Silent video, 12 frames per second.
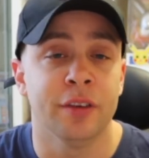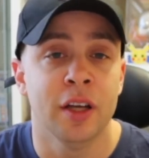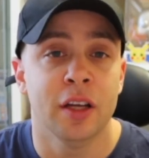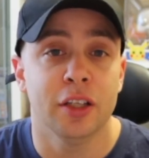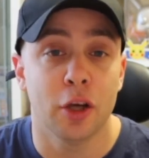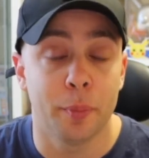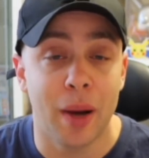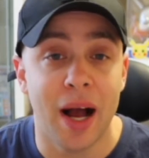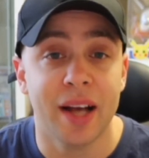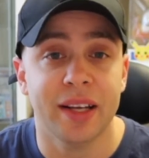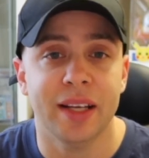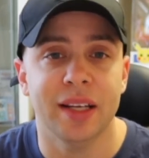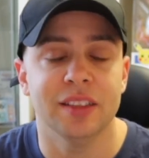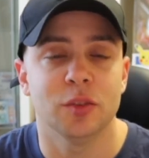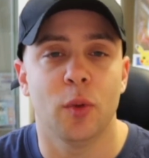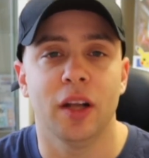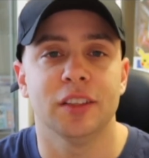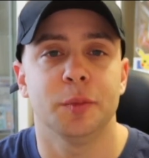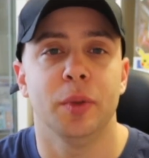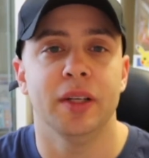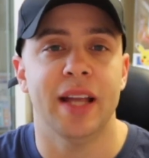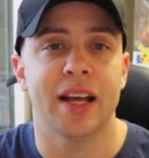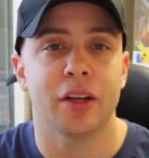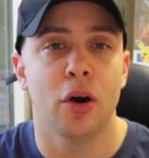your pocket, as well as putting
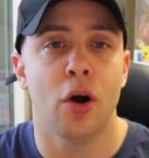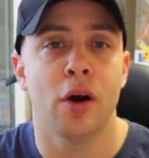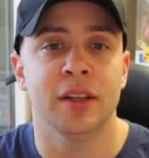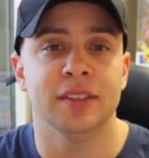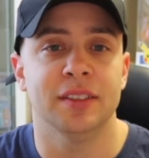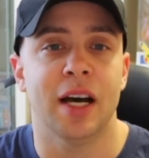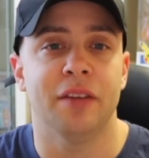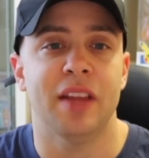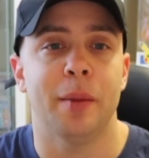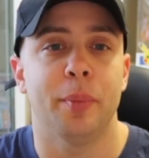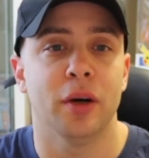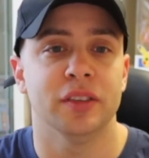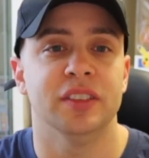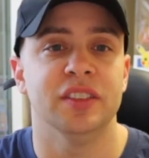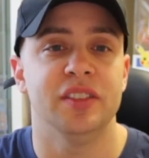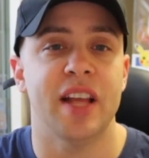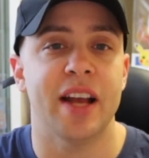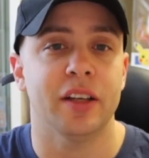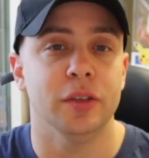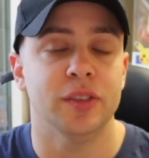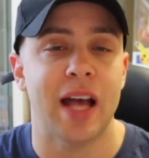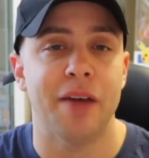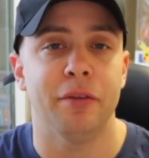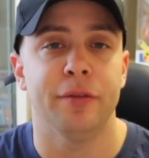that card inside of that person's deck who's
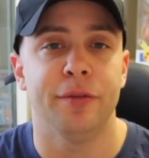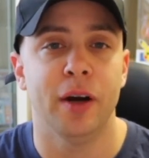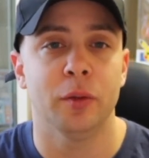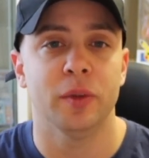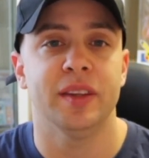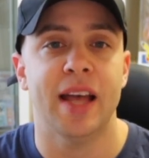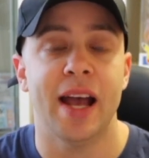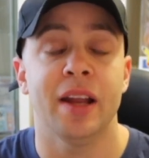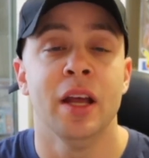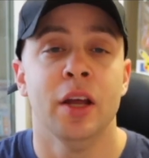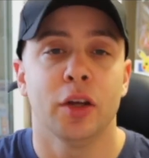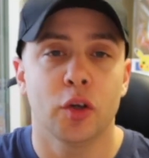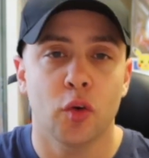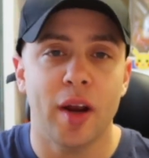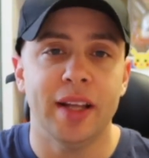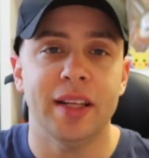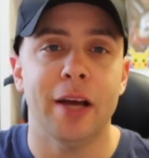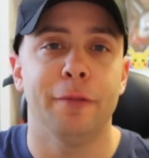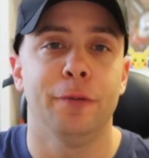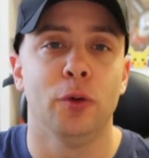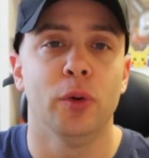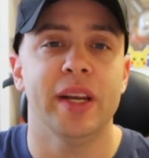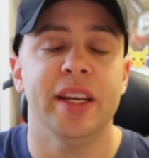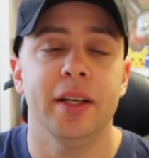having fun with that, creating that
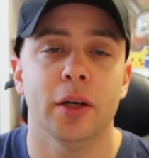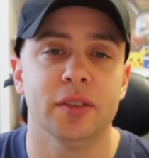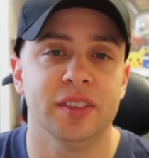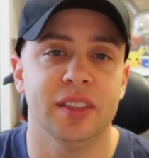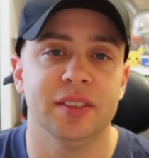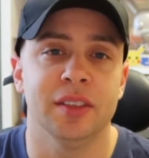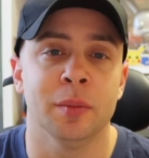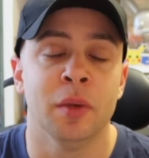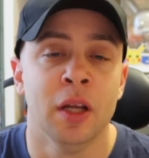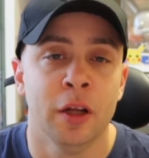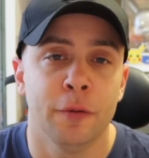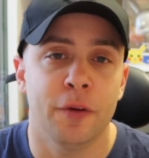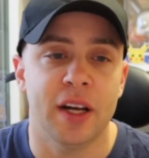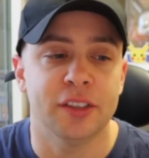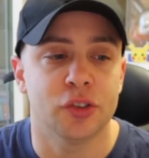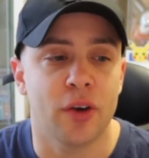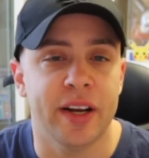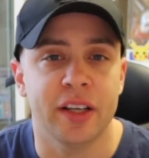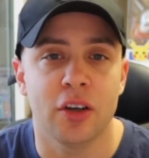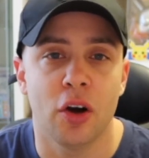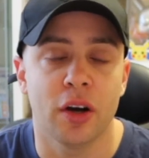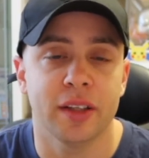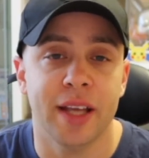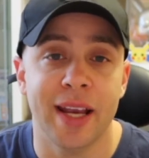full ecosystem for that trading
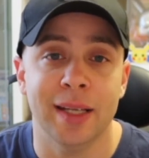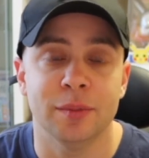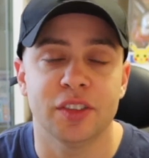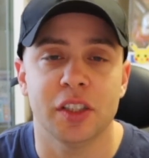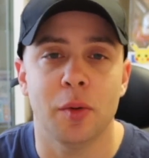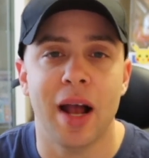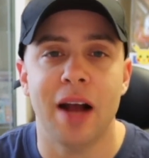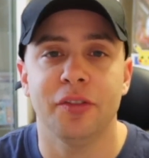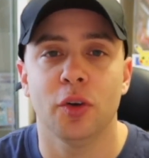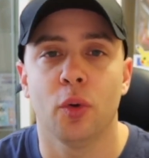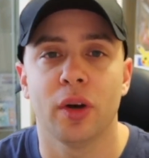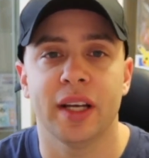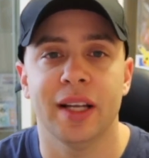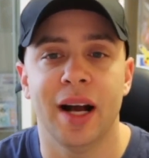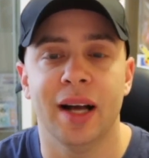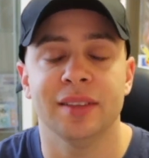card game. So you have to organize,